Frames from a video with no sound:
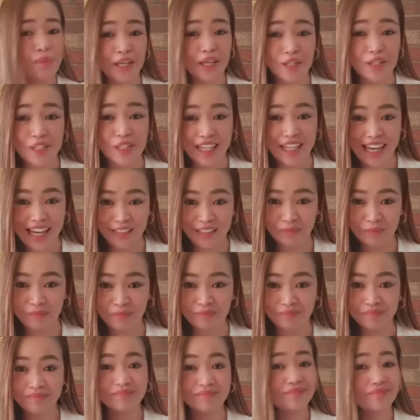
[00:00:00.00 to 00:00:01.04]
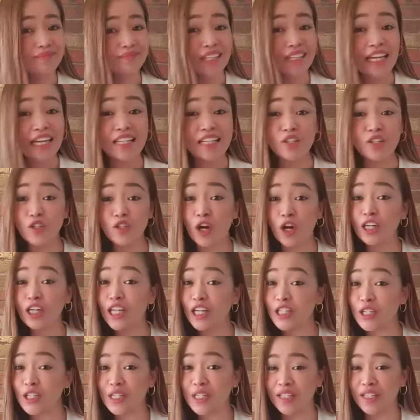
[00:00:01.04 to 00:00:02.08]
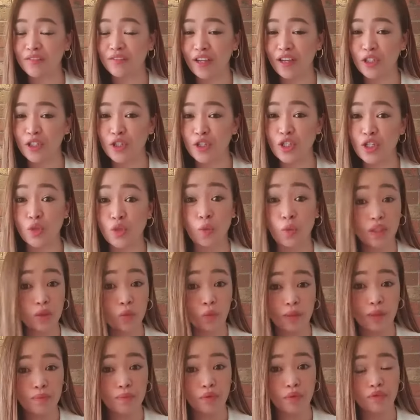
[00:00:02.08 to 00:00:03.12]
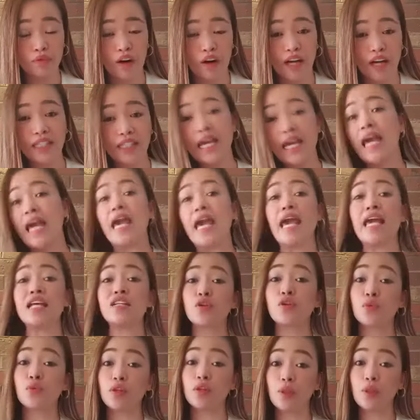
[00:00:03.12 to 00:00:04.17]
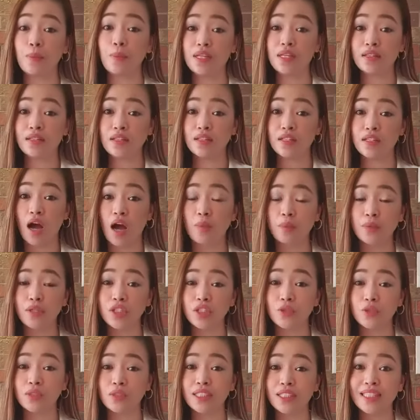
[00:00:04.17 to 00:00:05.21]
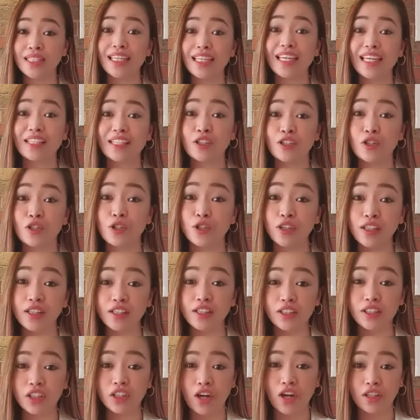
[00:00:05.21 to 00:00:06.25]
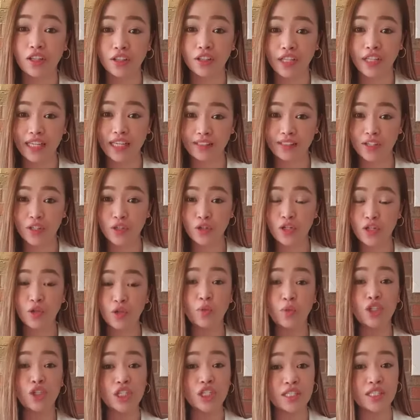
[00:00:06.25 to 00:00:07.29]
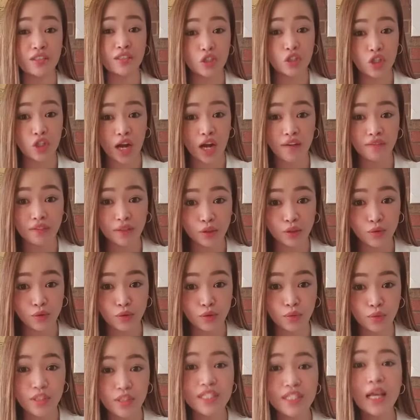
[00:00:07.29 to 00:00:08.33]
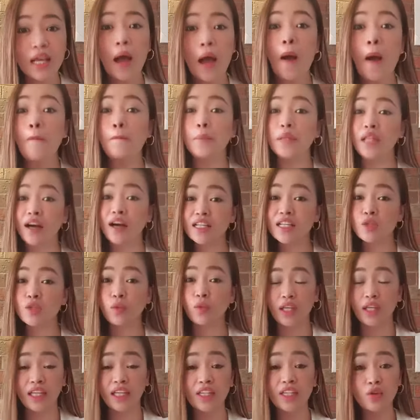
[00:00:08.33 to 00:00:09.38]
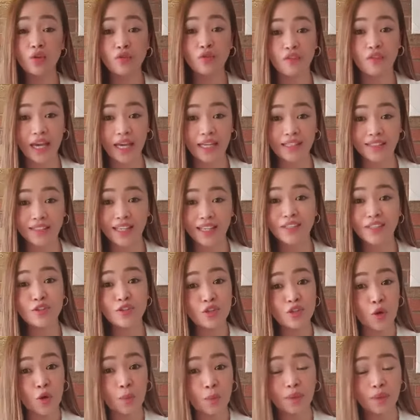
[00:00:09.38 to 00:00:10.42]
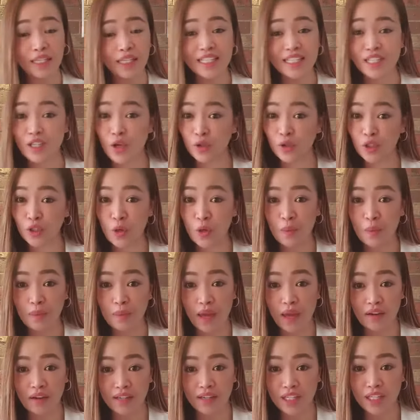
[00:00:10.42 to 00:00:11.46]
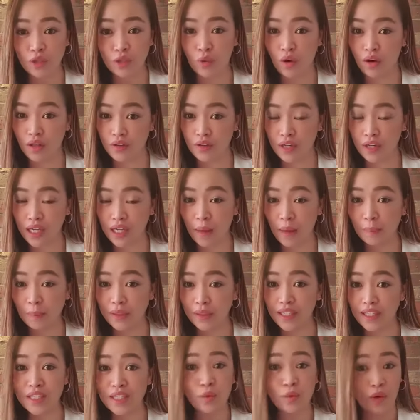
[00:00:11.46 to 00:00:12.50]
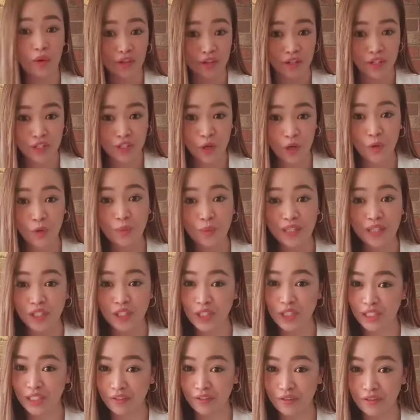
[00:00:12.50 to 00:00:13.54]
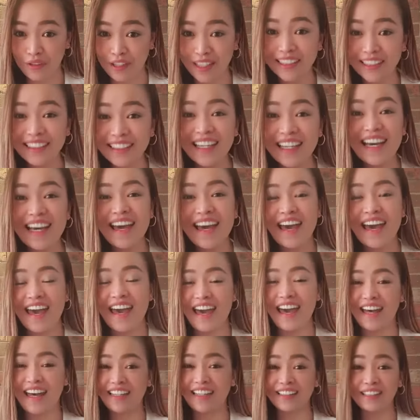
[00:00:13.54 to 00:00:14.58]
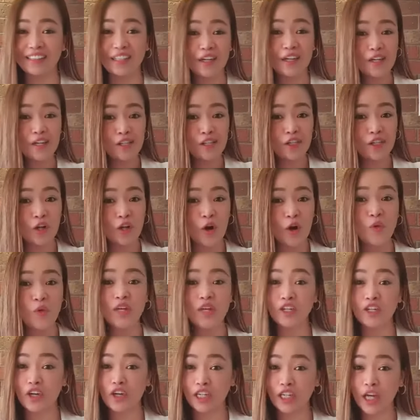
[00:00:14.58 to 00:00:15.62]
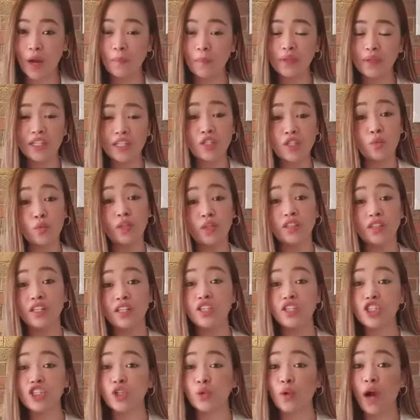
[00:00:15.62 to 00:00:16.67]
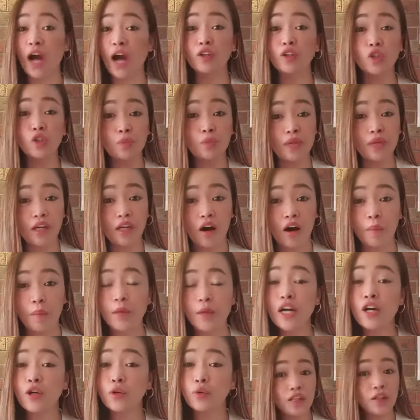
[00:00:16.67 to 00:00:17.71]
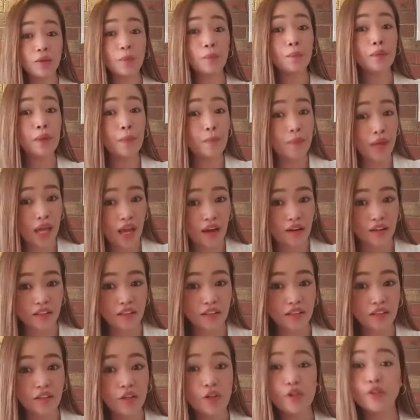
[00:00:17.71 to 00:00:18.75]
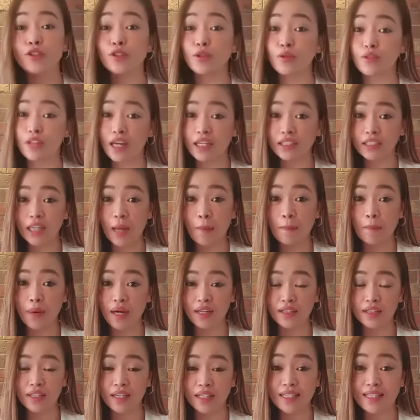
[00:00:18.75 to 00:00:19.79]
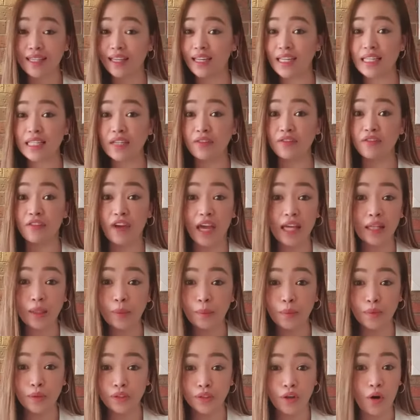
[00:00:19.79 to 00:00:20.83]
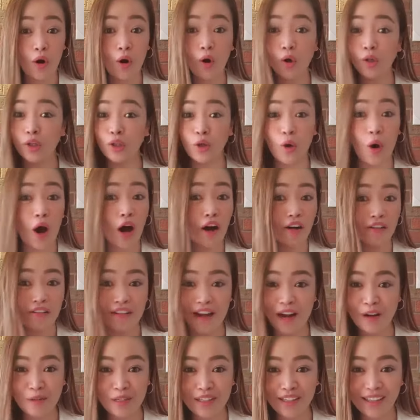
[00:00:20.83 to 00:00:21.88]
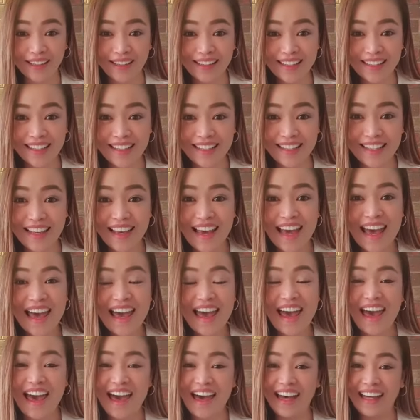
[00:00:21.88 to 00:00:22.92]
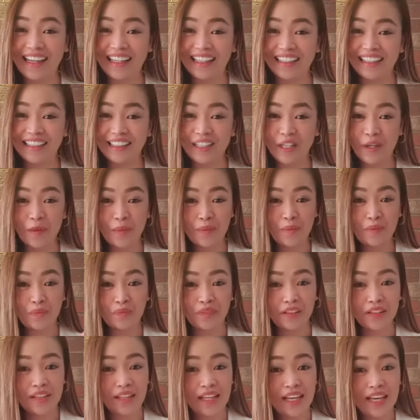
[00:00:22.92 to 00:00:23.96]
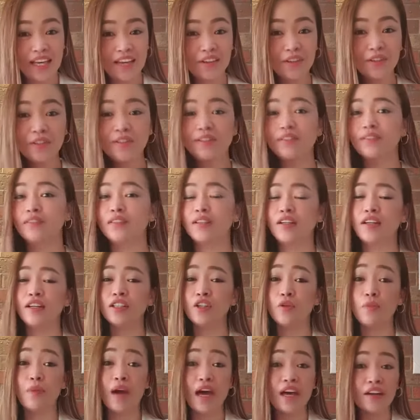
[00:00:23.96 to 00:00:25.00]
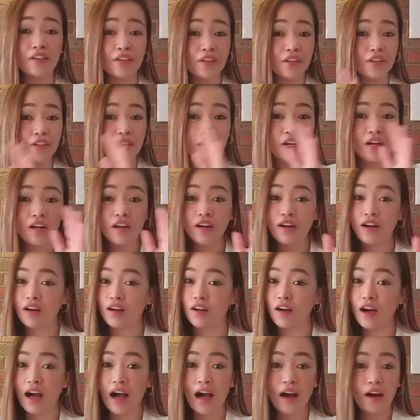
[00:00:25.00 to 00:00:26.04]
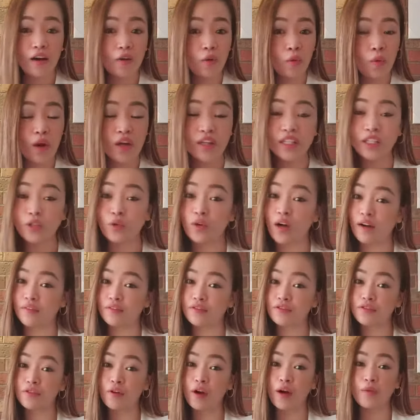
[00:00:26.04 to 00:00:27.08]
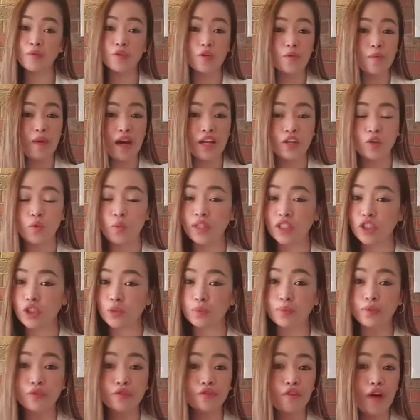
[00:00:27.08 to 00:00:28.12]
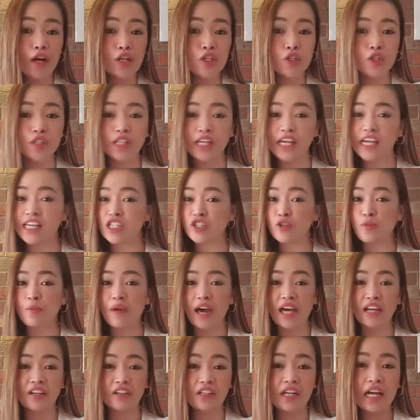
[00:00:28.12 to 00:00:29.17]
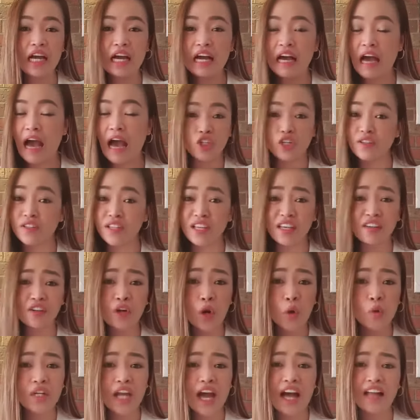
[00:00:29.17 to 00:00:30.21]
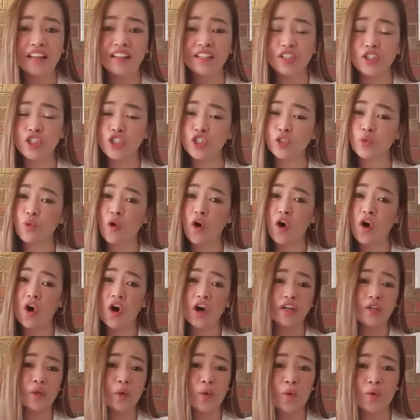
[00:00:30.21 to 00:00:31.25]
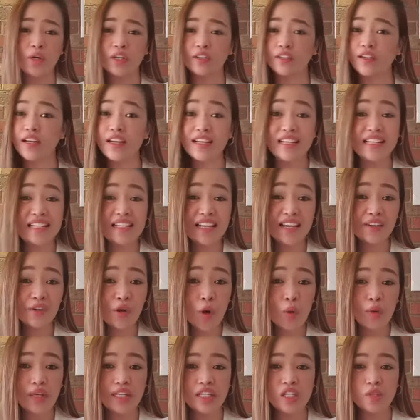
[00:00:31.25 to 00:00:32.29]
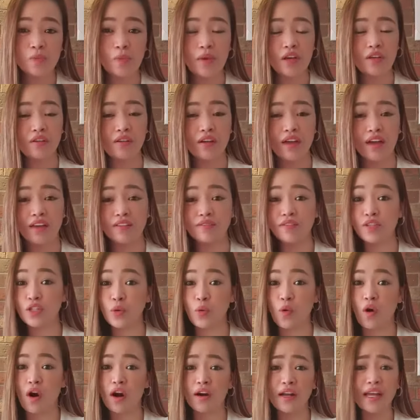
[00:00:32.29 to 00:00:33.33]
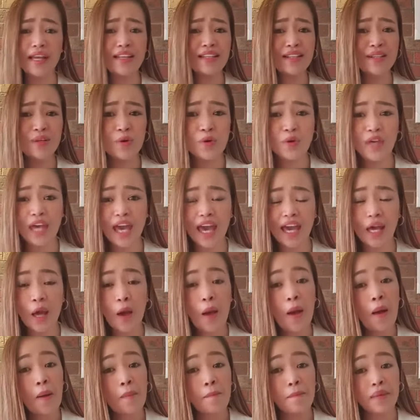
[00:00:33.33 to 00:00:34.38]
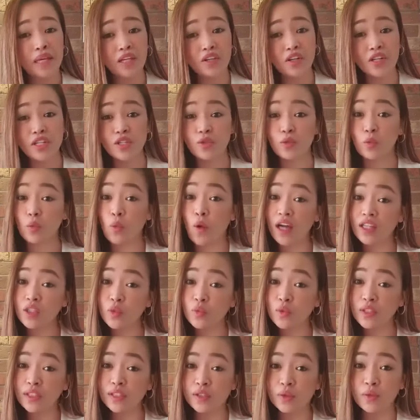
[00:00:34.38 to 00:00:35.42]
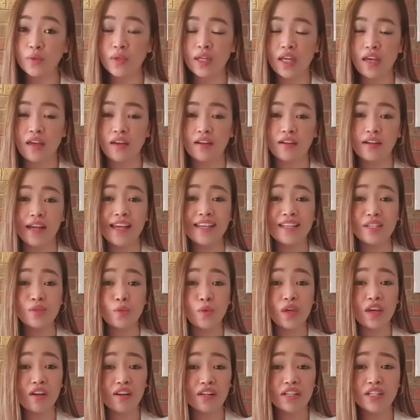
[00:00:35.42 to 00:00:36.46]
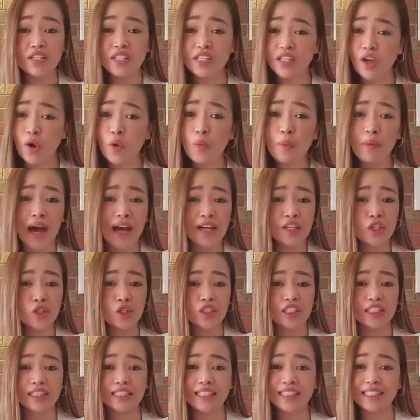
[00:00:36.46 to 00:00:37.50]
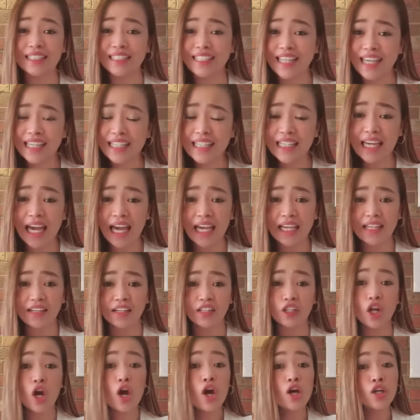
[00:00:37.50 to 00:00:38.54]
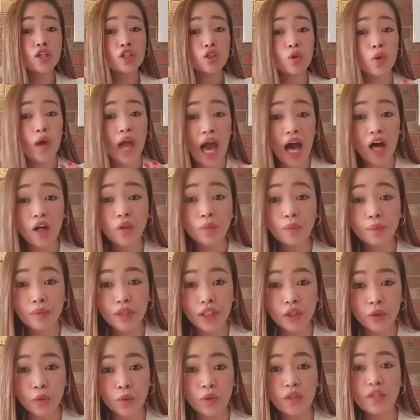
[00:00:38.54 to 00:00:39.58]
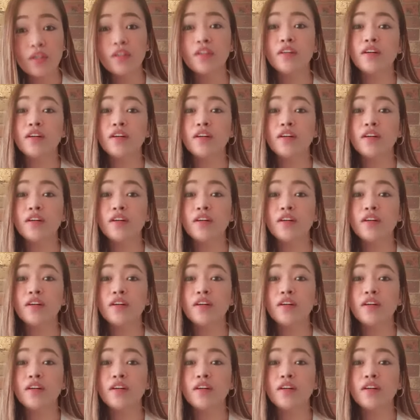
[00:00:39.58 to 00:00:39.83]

Because again, in Starlegends Adventures, what we provide is a real business opportunity in a trillion-dollar industry, which is the travel and tourist. Plus, we innovated, so please don't compare us to other companies. We are so much different. And, you know, in our companies, we teach you how to become real prepared to that abundance that is available all around us. And here, no matter where you come from, no matter what your profession is, no matter zero knowledge you are or zero experience you are, it's okay. Because what we do here is we are so passionate and dedicated to help you